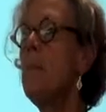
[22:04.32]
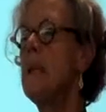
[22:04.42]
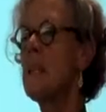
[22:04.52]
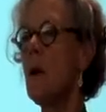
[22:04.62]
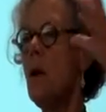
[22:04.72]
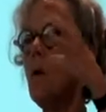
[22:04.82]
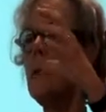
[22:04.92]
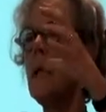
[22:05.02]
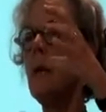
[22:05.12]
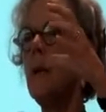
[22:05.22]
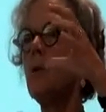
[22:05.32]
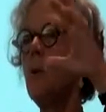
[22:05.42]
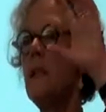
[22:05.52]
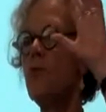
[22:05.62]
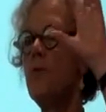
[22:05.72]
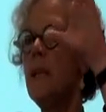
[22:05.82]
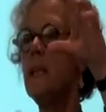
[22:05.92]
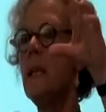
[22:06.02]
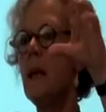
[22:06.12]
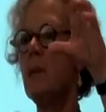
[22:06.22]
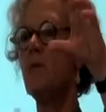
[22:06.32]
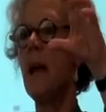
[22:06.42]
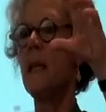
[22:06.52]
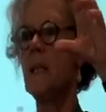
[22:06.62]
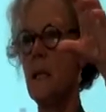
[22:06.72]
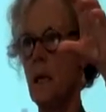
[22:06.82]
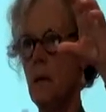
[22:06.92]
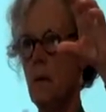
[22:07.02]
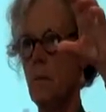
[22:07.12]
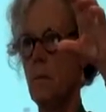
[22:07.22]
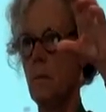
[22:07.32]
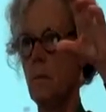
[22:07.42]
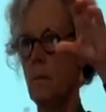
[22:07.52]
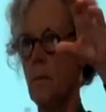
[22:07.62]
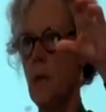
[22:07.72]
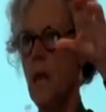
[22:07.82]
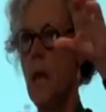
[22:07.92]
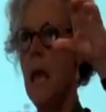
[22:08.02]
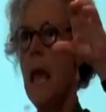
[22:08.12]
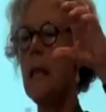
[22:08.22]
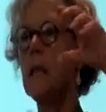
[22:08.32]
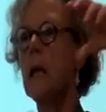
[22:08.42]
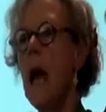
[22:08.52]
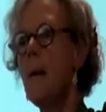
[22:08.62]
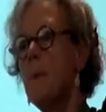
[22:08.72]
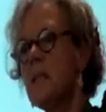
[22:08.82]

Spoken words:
is closing between reading and writing. And the gap is